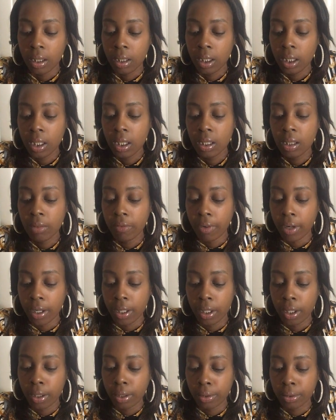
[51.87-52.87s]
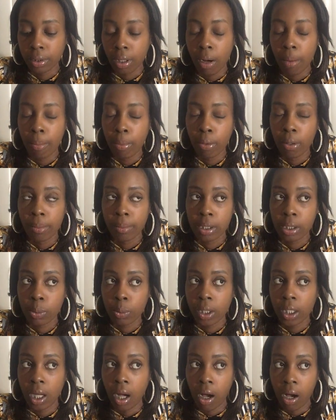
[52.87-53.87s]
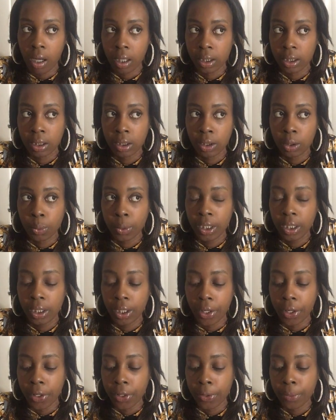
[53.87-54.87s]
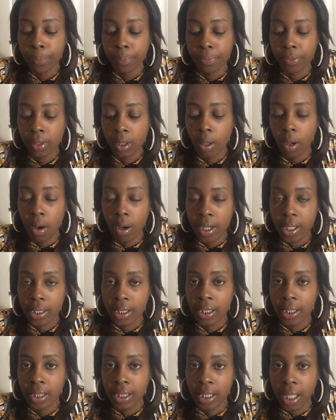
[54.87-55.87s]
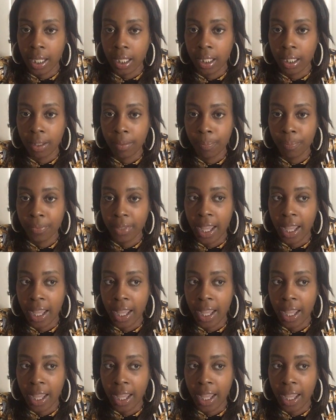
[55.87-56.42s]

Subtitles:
These Virgos are born between August the 23rd, August the 2nd.